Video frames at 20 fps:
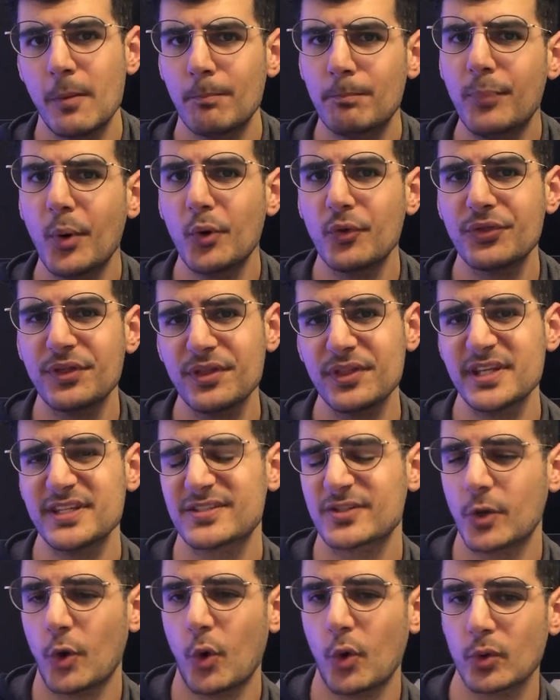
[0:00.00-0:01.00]
Both of these
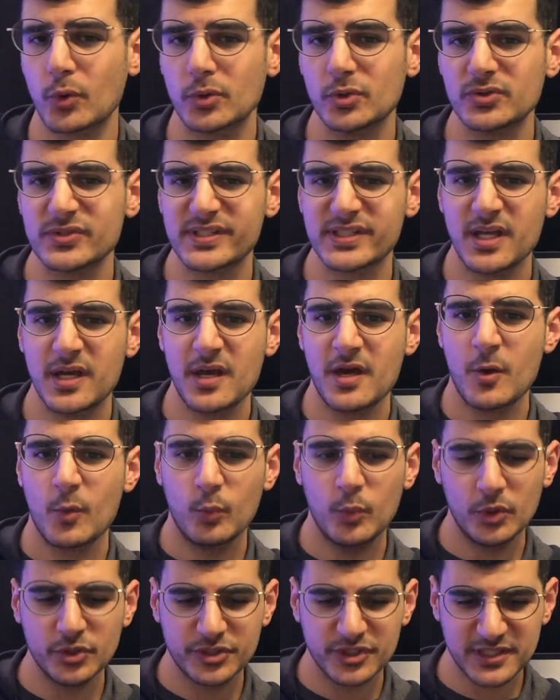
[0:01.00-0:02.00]
corals
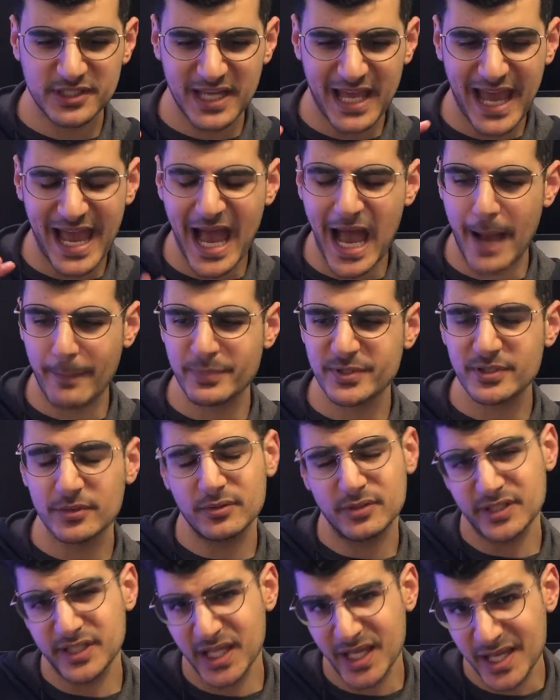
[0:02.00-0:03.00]
will just
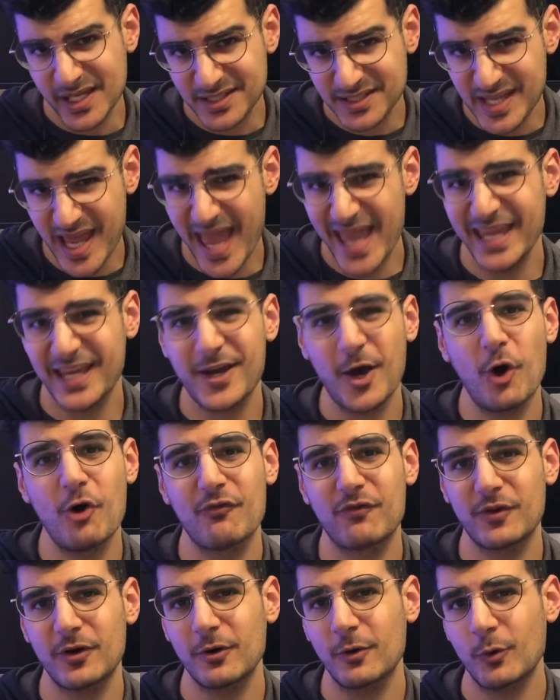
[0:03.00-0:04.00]
absolutely take
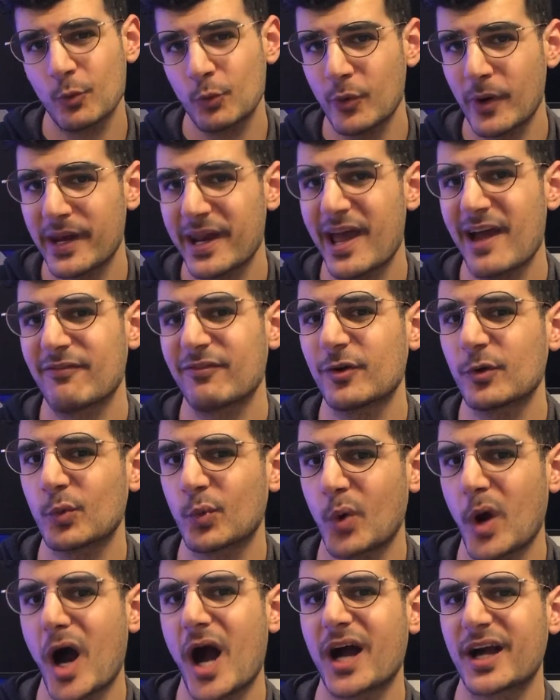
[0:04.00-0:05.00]
over whatever
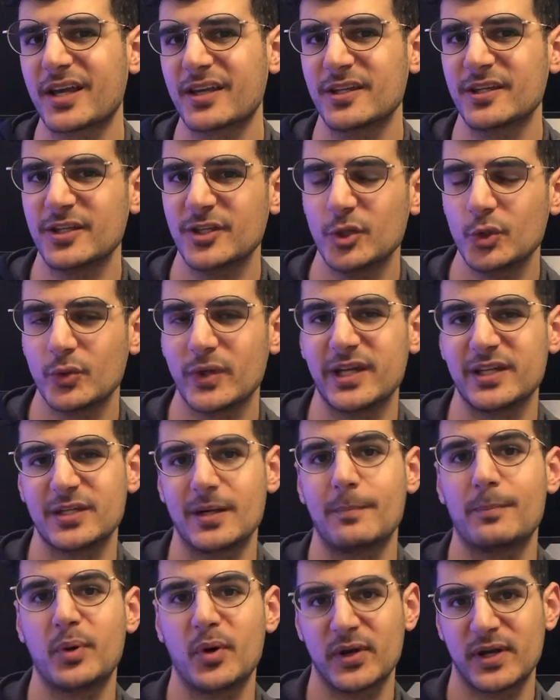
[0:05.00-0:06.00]
rock you end
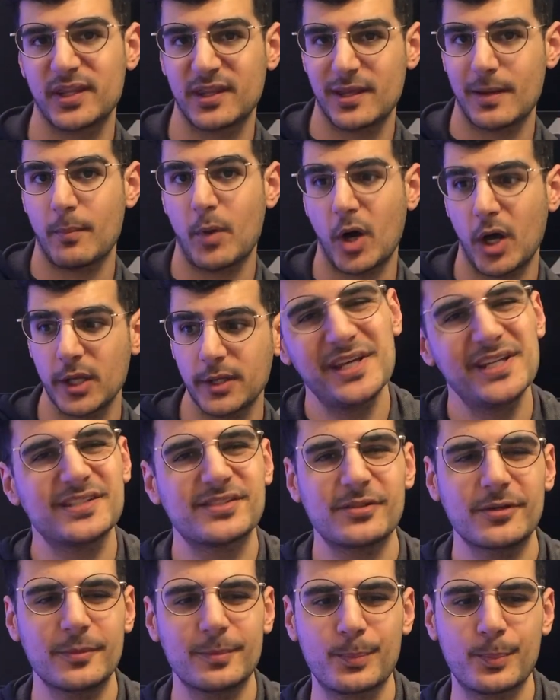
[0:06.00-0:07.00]
up putting them on. These
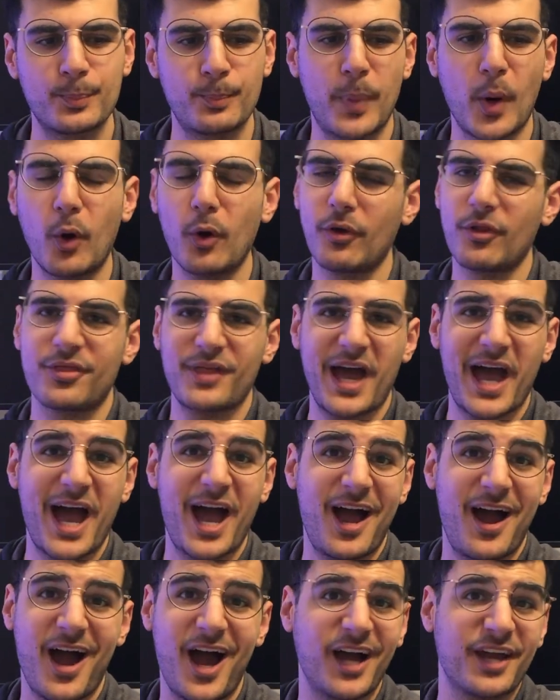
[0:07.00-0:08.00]
are both,
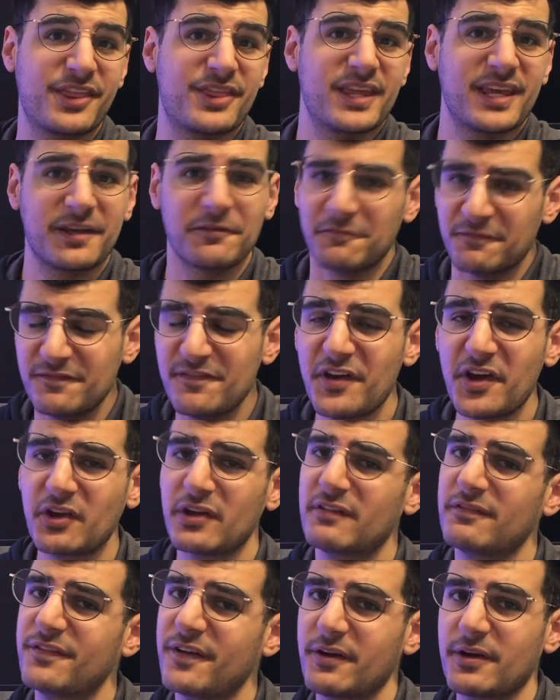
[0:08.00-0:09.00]
I think,
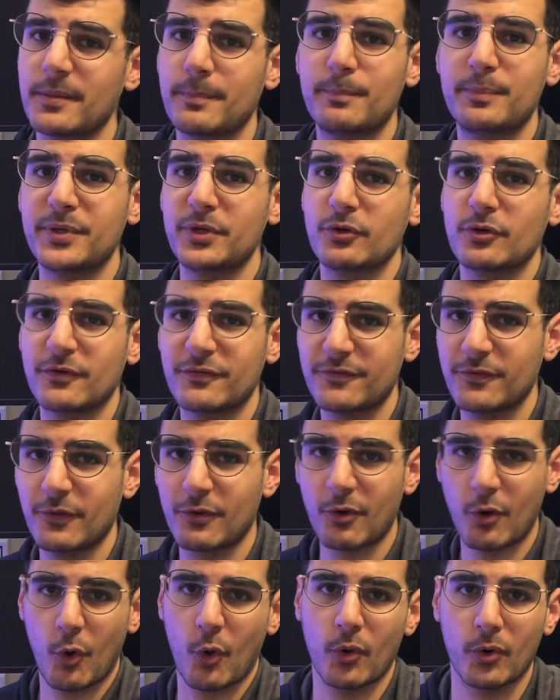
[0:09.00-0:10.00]
very, very beautiful
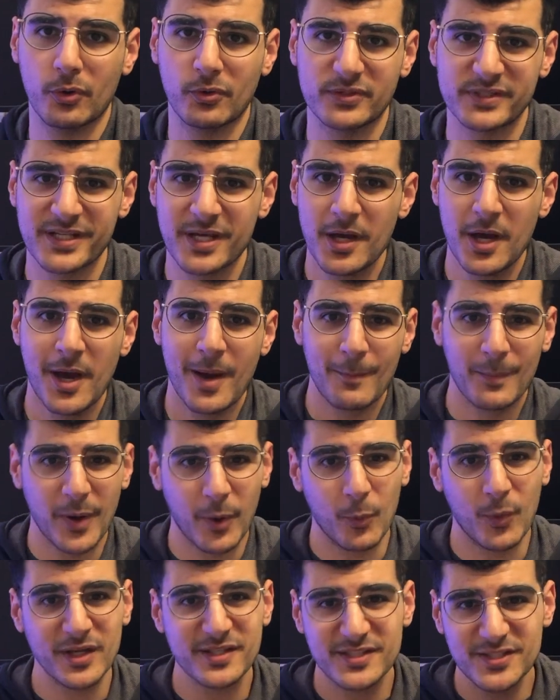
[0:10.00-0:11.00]
corals, but
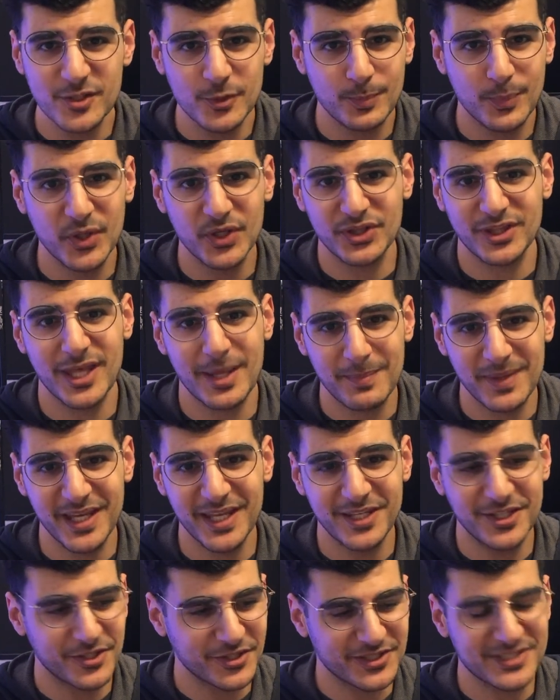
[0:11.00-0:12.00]
once you put them
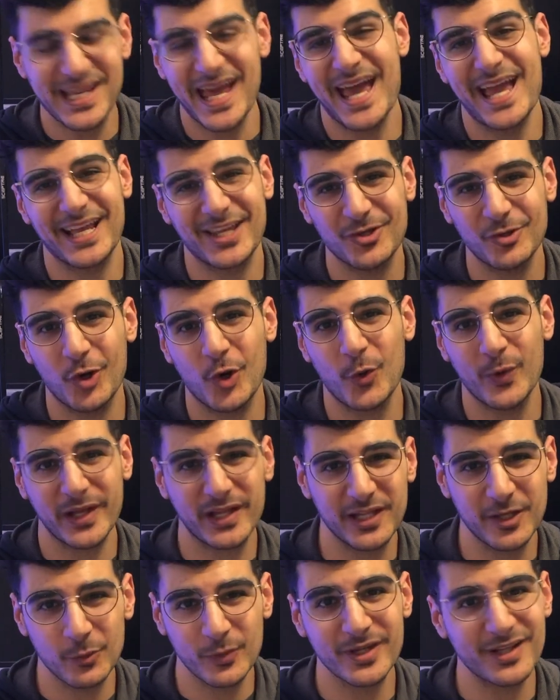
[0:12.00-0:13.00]
in your tank, you'll
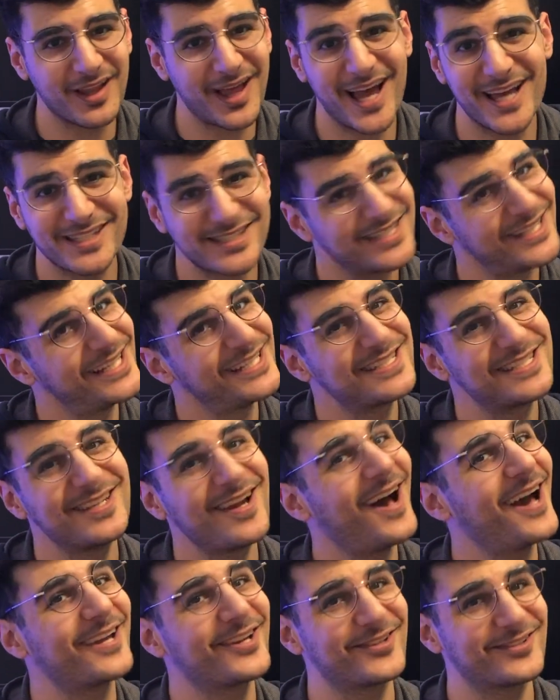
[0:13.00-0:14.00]
quickly realize it's
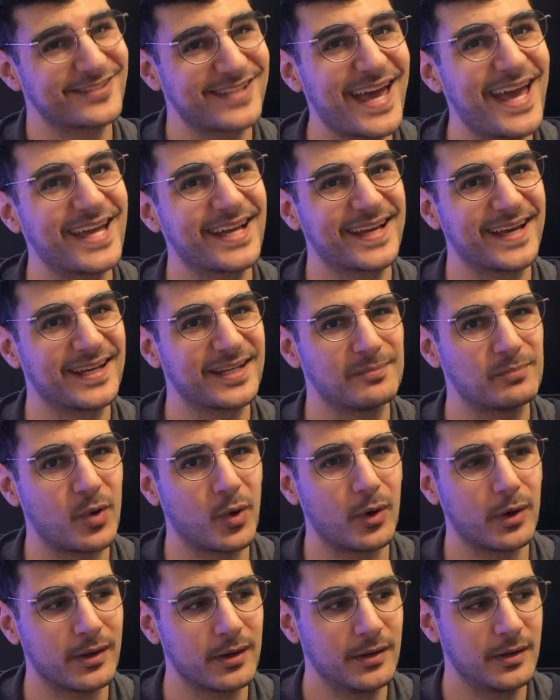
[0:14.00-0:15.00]
not your tank
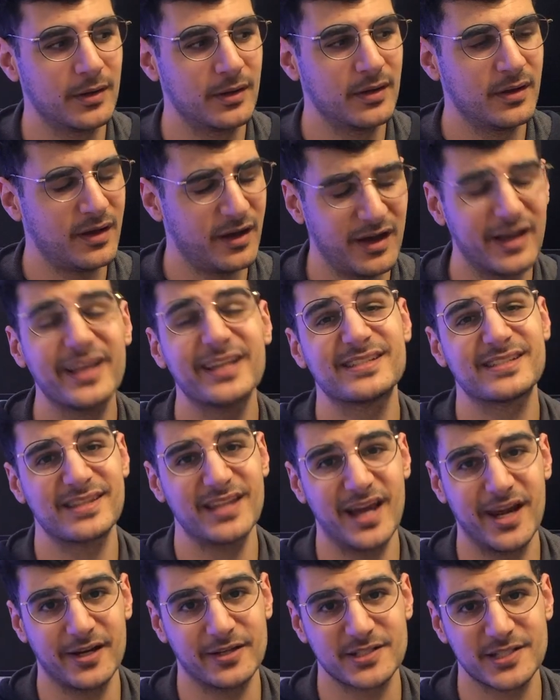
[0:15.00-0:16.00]
anymore. It's
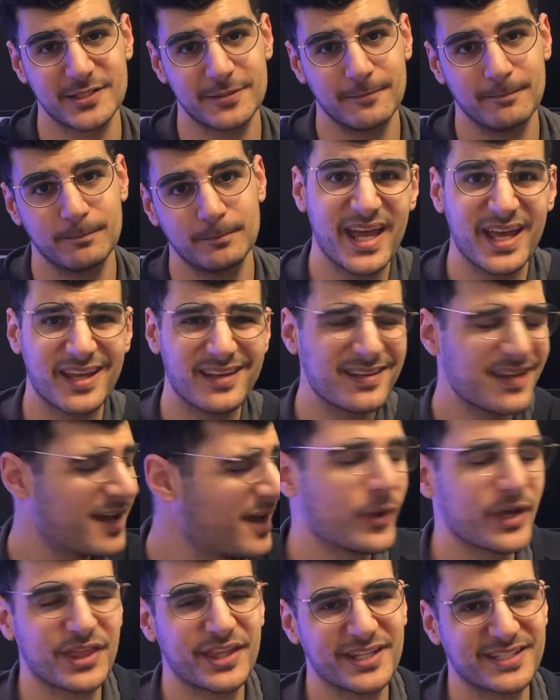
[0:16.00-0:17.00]
theirs. And
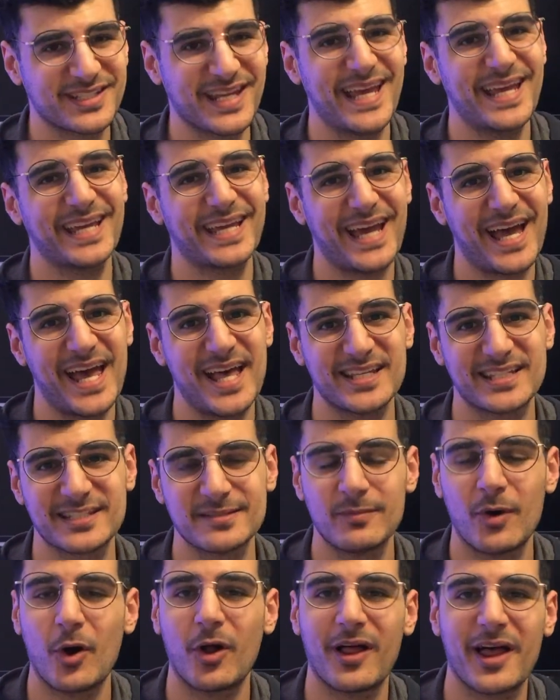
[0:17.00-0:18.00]
with a tank as
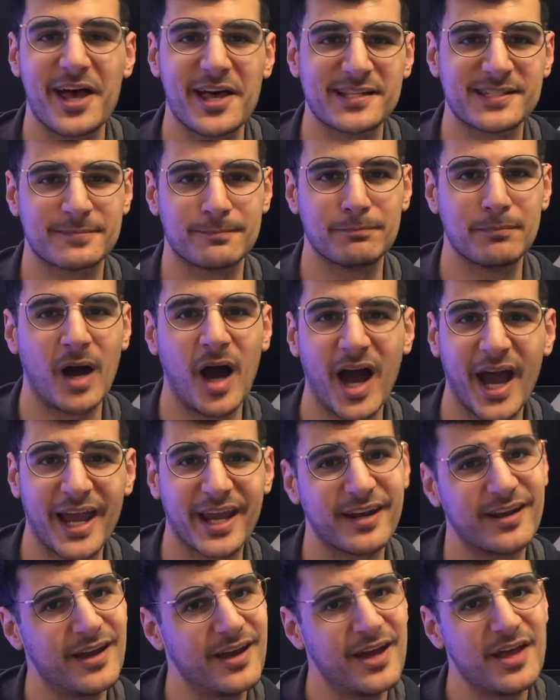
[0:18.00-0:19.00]
small as
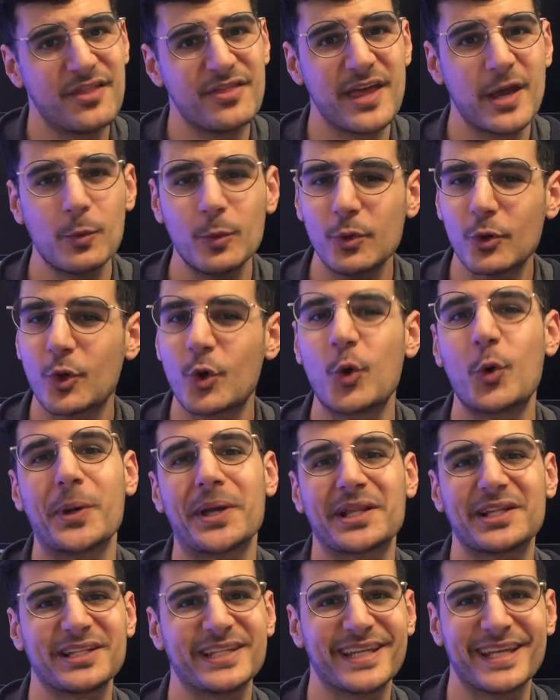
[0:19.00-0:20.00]
mine, they will
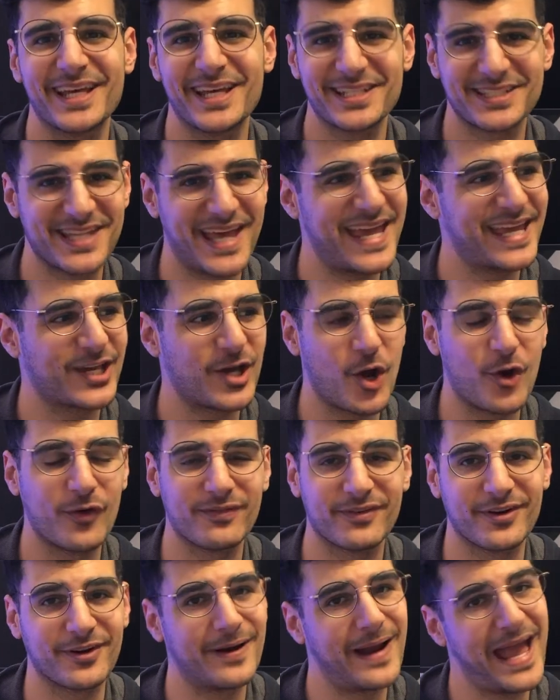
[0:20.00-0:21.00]
quickly take
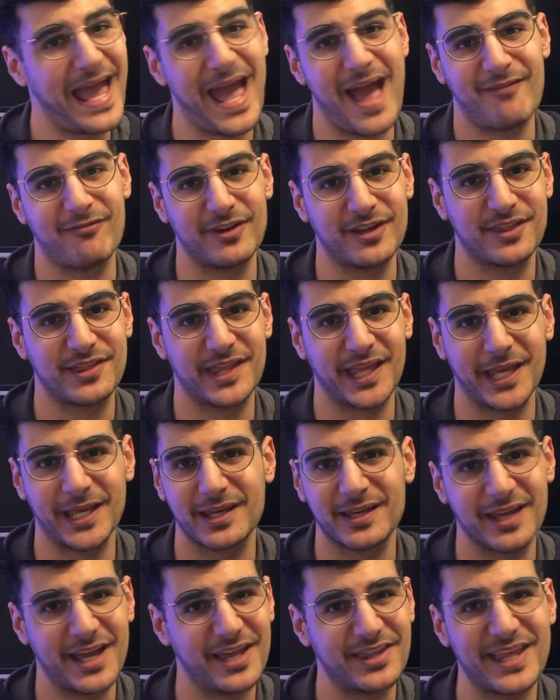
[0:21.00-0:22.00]
over everything.
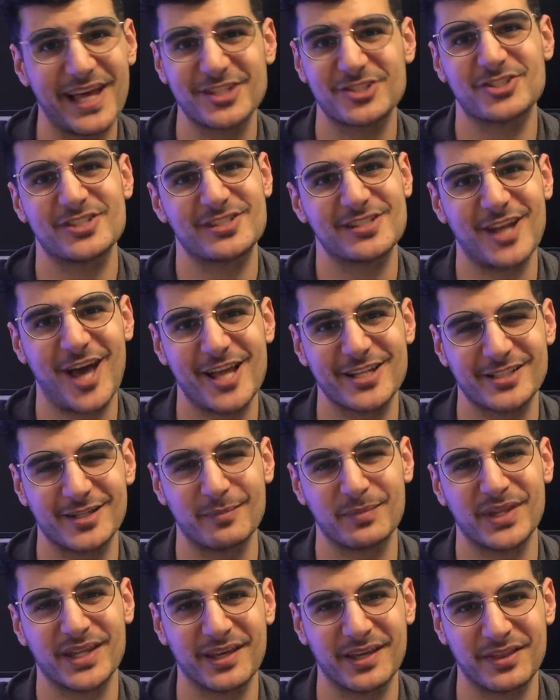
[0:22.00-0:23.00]
And that's just not
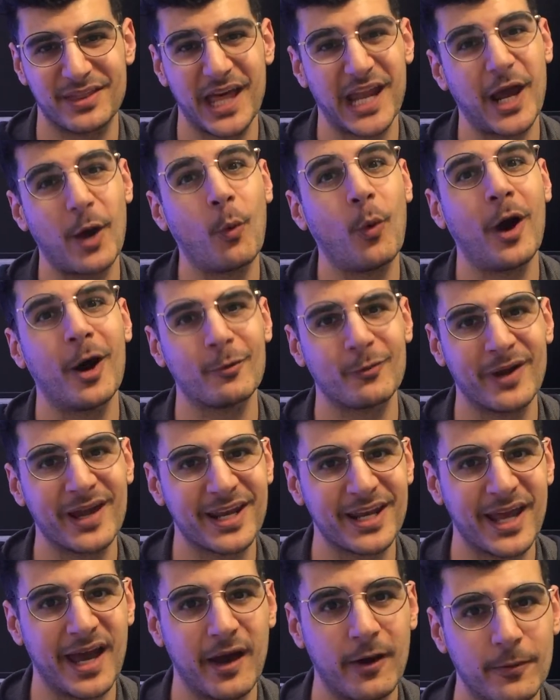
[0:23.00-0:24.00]
something that I want right
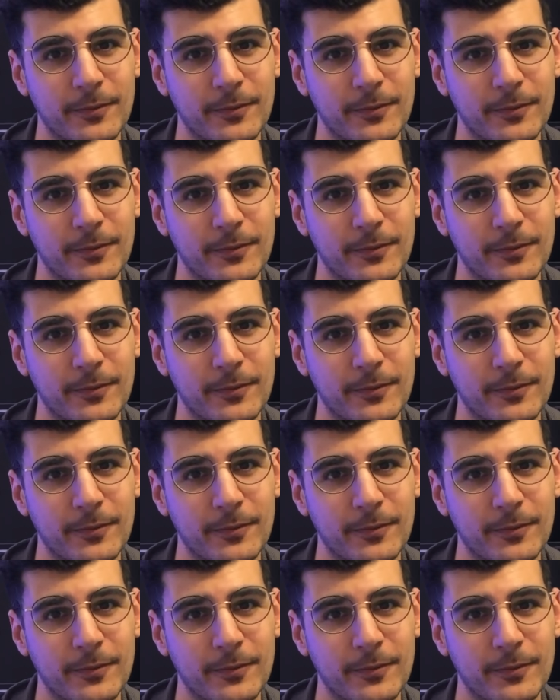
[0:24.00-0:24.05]
now.